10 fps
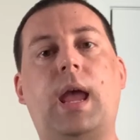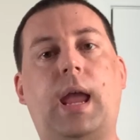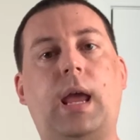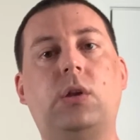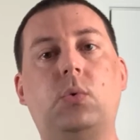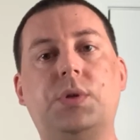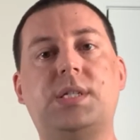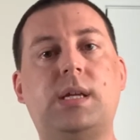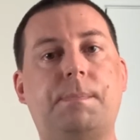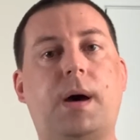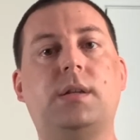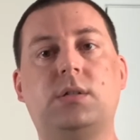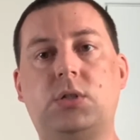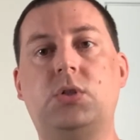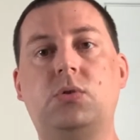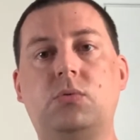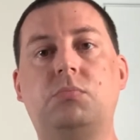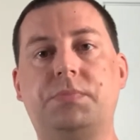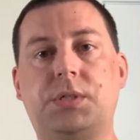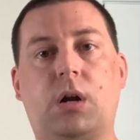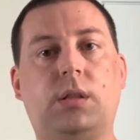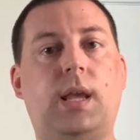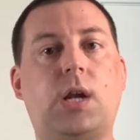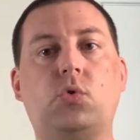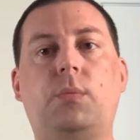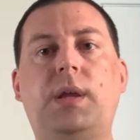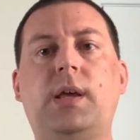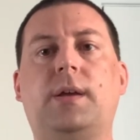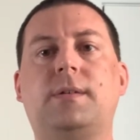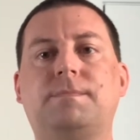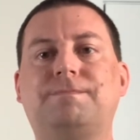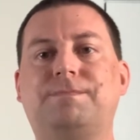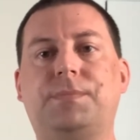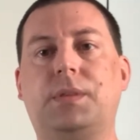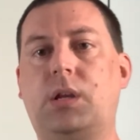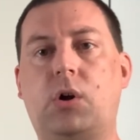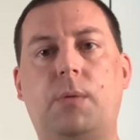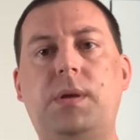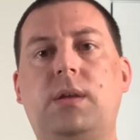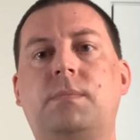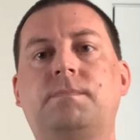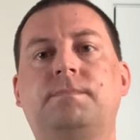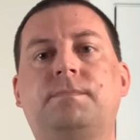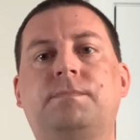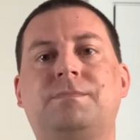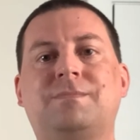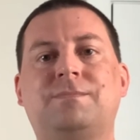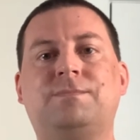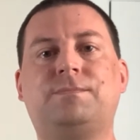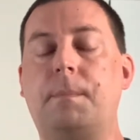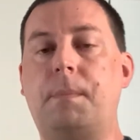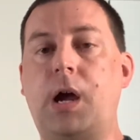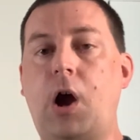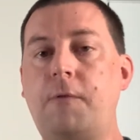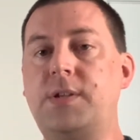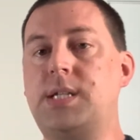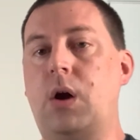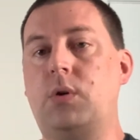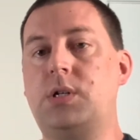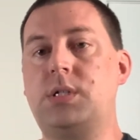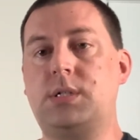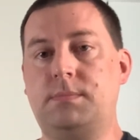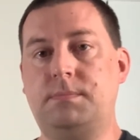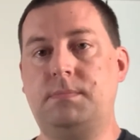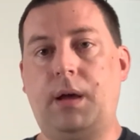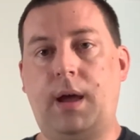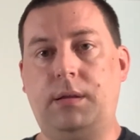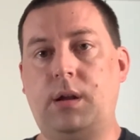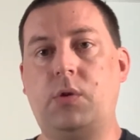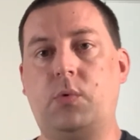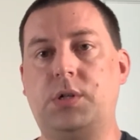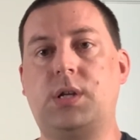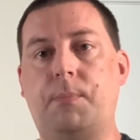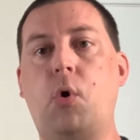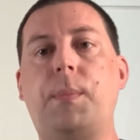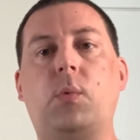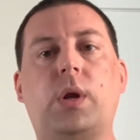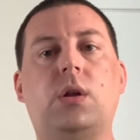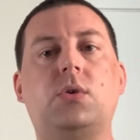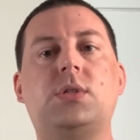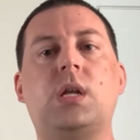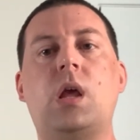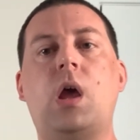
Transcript: and you will see a button to start the actual meeting. And there I'll be. My office hours, in other words, appointment windows,